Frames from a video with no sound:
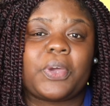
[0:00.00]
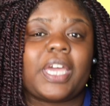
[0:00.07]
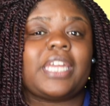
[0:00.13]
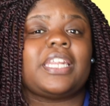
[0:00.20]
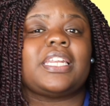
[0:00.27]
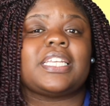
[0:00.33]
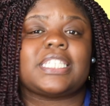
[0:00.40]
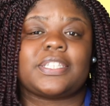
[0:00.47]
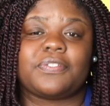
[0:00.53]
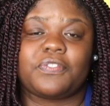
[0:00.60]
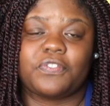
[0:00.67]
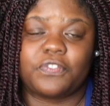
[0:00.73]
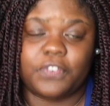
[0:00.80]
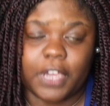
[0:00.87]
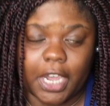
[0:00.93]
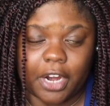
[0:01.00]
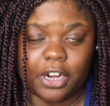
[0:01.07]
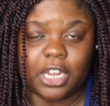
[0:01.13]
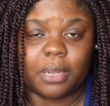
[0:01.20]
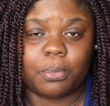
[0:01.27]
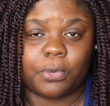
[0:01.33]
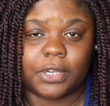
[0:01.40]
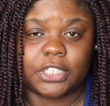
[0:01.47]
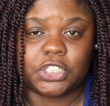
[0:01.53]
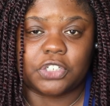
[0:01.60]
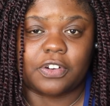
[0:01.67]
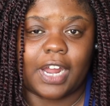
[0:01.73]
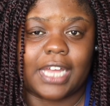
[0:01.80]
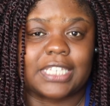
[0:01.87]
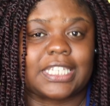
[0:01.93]
and it is very
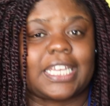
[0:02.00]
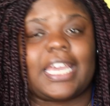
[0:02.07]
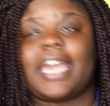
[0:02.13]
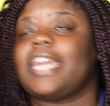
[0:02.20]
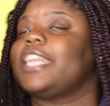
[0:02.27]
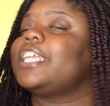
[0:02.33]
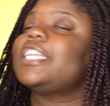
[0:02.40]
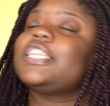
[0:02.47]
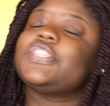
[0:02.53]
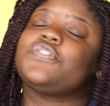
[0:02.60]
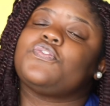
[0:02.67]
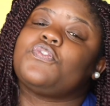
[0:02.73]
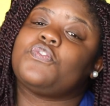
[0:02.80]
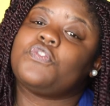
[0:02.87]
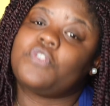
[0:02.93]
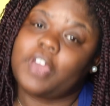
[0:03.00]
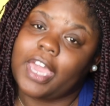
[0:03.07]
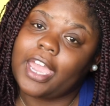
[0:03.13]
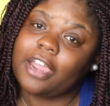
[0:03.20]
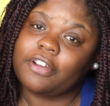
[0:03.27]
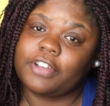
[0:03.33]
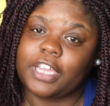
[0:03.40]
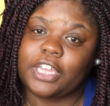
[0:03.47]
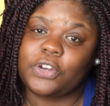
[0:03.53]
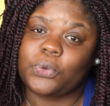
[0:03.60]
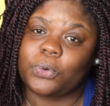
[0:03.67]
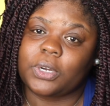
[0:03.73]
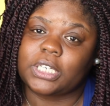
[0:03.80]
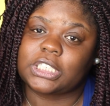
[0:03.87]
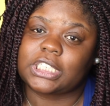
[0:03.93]
moisturizing and it is very
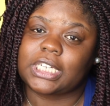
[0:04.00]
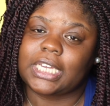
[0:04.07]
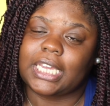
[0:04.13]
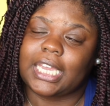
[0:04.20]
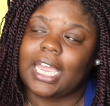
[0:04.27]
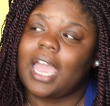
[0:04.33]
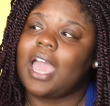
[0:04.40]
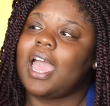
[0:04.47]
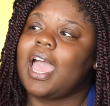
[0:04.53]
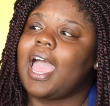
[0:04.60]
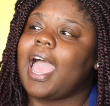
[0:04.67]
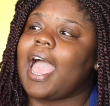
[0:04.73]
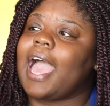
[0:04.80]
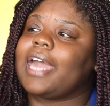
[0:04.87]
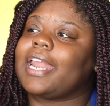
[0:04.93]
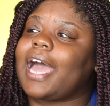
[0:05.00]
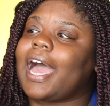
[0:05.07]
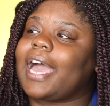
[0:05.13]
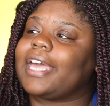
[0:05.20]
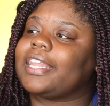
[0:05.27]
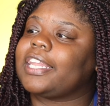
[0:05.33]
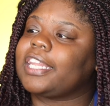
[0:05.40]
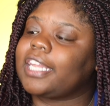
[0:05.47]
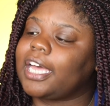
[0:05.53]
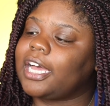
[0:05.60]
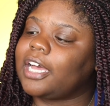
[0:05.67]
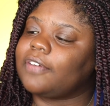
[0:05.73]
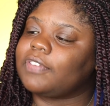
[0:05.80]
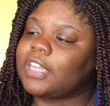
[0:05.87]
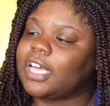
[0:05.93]
nourishing, and I
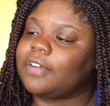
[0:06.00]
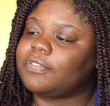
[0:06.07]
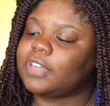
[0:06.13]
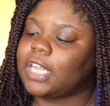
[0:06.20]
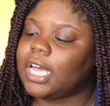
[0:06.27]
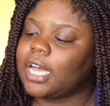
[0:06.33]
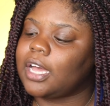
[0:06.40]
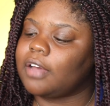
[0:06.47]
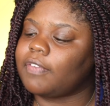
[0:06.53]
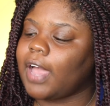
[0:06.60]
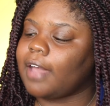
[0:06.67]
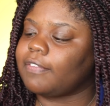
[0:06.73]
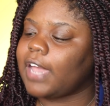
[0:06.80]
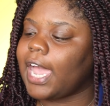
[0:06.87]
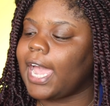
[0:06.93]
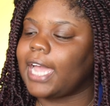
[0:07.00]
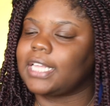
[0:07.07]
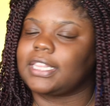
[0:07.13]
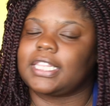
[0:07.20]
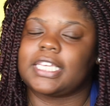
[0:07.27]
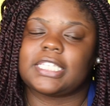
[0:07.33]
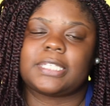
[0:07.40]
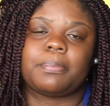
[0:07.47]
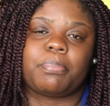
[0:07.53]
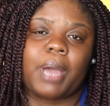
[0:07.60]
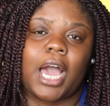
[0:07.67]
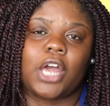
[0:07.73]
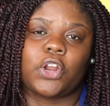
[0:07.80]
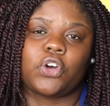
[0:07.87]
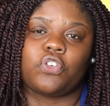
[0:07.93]
love, love, love. I've had this
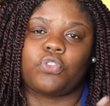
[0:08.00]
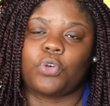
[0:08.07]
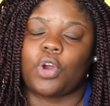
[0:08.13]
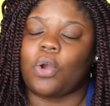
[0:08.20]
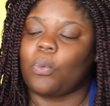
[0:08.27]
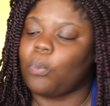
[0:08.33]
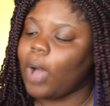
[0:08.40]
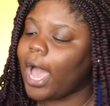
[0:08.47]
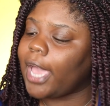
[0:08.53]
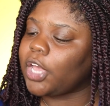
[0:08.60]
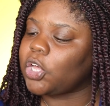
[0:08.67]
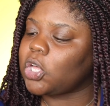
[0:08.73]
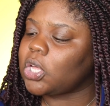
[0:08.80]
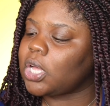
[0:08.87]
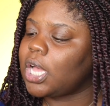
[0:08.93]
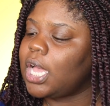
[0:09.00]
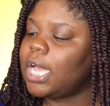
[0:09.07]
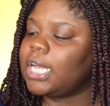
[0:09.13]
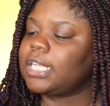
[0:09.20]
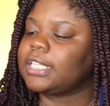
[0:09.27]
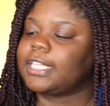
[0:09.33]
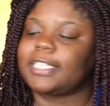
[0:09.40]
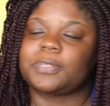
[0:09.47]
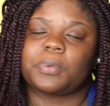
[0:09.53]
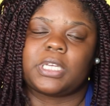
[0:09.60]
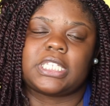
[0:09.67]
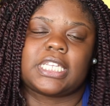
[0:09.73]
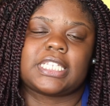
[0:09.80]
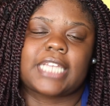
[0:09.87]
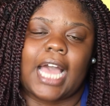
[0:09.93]
bottle for a while. This
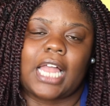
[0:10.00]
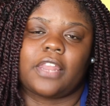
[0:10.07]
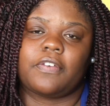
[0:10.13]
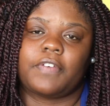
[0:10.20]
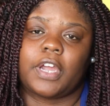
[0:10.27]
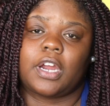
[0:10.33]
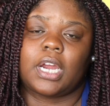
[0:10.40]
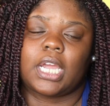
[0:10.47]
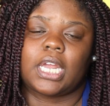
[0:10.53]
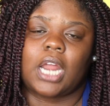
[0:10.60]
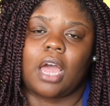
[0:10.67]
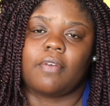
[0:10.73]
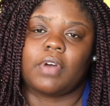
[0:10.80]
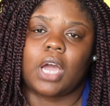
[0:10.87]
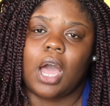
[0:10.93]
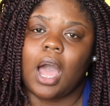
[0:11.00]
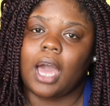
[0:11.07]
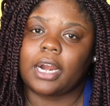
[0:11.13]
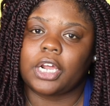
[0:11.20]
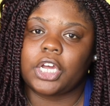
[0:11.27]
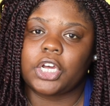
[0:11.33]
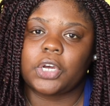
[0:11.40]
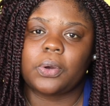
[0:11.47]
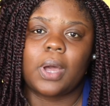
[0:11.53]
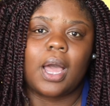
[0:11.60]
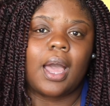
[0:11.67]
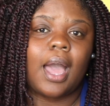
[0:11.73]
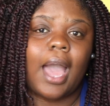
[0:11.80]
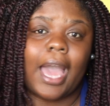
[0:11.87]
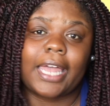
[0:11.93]
one says aloe vera and avocado.
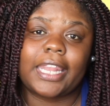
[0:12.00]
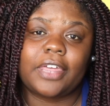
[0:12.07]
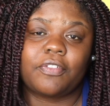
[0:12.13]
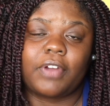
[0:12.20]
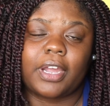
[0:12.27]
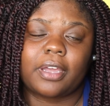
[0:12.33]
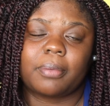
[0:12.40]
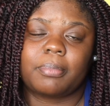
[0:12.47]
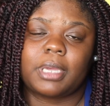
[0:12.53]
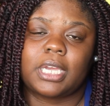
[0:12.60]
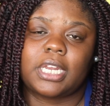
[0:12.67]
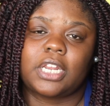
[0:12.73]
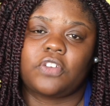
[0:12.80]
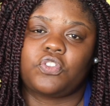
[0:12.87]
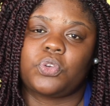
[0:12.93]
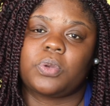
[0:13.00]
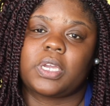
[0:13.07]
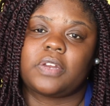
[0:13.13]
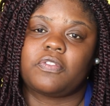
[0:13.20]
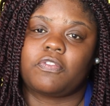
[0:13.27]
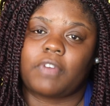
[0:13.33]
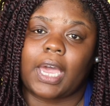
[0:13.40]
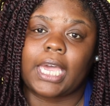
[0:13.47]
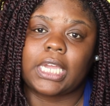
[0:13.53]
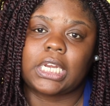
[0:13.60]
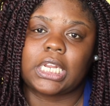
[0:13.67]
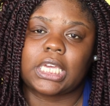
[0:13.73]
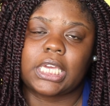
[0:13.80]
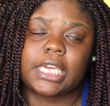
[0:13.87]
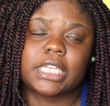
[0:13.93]
Highly recommend if you can
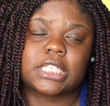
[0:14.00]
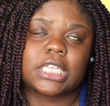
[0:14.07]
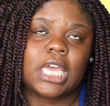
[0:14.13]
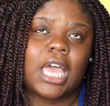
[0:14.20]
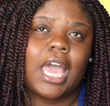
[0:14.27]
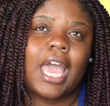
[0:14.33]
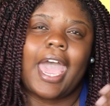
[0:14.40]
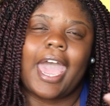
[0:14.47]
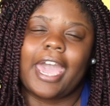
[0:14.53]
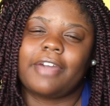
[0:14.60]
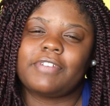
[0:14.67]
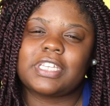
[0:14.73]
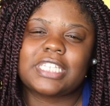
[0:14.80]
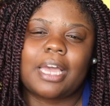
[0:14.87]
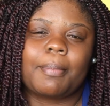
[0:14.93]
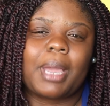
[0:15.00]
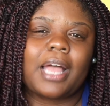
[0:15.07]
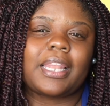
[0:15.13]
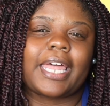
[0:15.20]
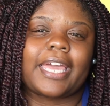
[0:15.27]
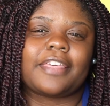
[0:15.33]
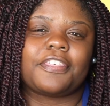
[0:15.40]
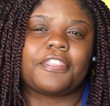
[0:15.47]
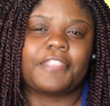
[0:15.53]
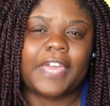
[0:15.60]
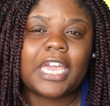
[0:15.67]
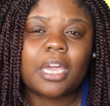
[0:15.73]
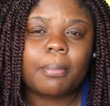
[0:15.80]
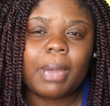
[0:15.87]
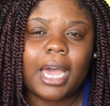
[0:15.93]
find it. Every time I like
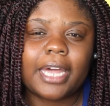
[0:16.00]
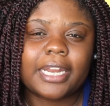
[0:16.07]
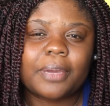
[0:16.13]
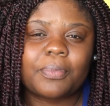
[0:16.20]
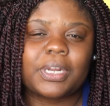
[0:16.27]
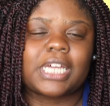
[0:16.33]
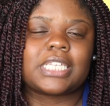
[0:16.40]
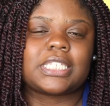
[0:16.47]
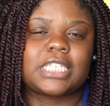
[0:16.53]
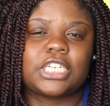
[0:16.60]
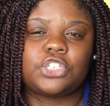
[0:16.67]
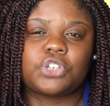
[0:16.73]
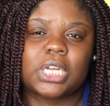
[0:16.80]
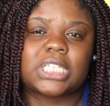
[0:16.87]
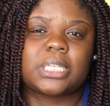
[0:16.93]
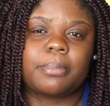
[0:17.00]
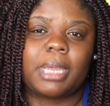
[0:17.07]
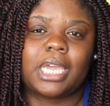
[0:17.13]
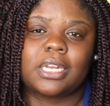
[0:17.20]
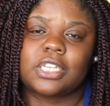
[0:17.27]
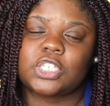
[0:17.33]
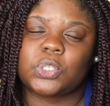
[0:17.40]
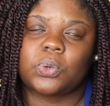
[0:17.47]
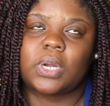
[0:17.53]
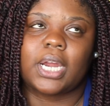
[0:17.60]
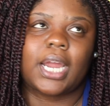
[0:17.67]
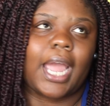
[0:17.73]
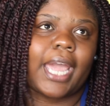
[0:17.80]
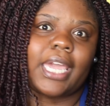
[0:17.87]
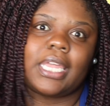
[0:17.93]
think about it, when I see Tresemme in the
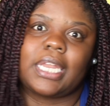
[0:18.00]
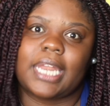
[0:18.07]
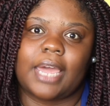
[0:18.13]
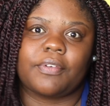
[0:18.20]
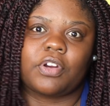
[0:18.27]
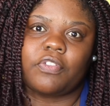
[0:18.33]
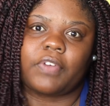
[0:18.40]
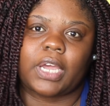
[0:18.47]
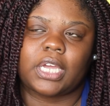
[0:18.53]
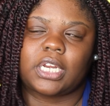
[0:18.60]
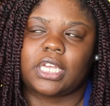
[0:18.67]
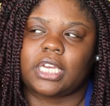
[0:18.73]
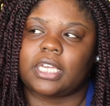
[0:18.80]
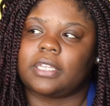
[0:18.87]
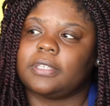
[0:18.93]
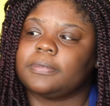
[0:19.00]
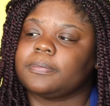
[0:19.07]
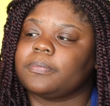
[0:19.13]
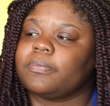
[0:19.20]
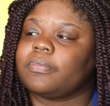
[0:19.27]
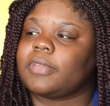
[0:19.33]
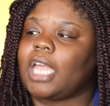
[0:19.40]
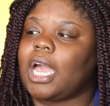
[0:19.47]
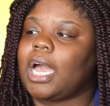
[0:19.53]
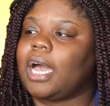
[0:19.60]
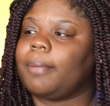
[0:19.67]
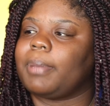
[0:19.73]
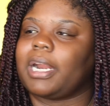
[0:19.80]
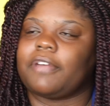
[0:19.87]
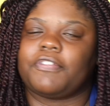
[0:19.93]
store, I can never find it.
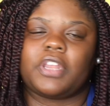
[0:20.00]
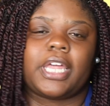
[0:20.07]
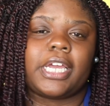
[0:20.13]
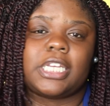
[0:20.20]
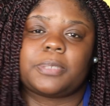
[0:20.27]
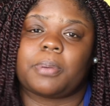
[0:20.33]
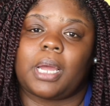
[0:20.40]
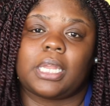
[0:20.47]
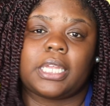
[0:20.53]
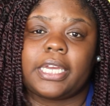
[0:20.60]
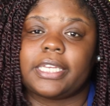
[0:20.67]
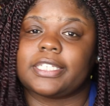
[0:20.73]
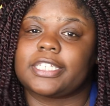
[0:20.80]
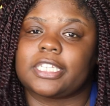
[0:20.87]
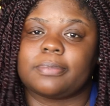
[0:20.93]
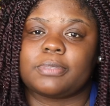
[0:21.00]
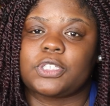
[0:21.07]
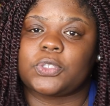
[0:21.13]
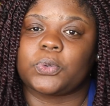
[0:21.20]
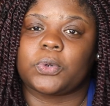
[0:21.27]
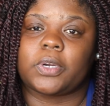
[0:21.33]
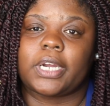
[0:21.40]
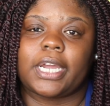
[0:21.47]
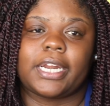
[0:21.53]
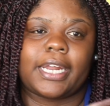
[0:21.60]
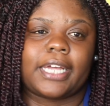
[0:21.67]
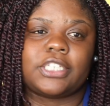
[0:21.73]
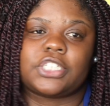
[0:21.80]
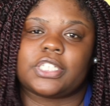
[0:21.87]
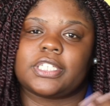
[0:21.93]
But I feel like it's probably in some store and
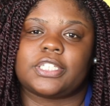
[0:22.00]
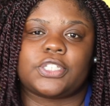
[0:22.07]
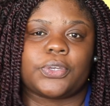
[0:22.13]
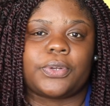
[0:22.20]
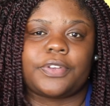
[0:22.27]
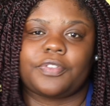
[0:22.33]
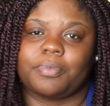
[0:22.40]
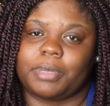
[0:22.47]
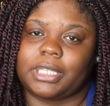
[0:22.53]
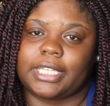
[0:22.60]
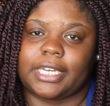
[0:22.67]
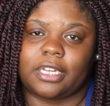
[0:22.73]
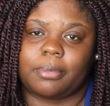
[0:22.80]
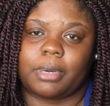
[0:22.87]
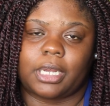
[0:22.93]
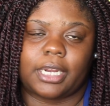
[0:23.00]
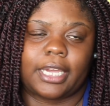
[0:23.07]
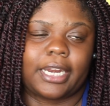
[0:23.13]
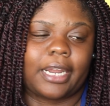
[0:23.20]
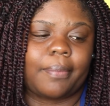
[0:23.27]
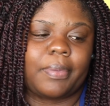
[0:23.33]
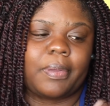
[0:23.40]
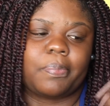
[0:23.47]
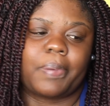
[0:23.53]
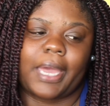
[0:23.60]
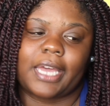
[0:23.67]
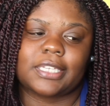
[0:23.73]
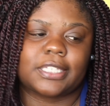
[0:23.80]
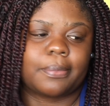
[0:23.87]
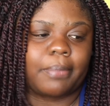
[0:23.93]
I just don't even be thinking about it, and I'd be
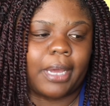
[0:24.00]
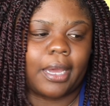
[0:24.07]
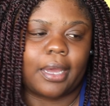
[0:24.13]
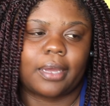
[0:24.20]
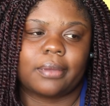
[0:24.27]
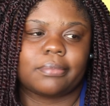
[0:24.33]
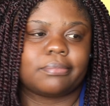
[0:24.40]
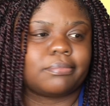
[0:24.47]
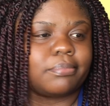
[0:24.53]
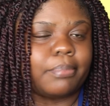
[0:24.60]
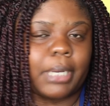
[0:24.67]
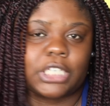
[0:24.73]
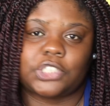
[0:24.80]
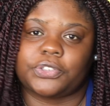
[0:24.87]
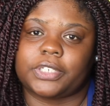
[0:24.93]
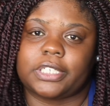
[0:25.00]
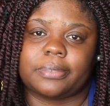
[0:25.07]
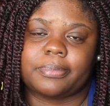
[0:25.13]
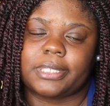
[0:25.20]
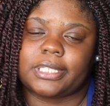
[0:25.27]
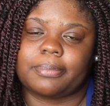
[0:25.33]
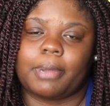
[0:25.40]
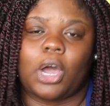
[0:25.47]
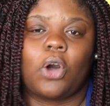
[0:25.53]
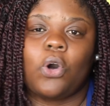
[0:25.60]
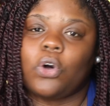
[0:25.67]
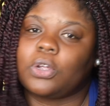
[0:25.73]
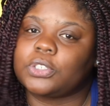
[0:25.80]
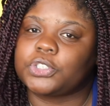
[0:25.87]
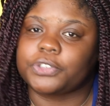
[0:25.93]
passing by my dreams, my
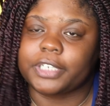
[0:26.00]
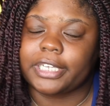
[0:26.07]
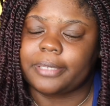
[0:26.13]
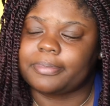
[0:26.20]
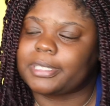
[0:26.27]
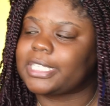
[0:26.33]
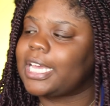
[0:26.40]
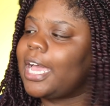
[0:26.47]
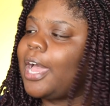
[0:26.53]
whole dreams.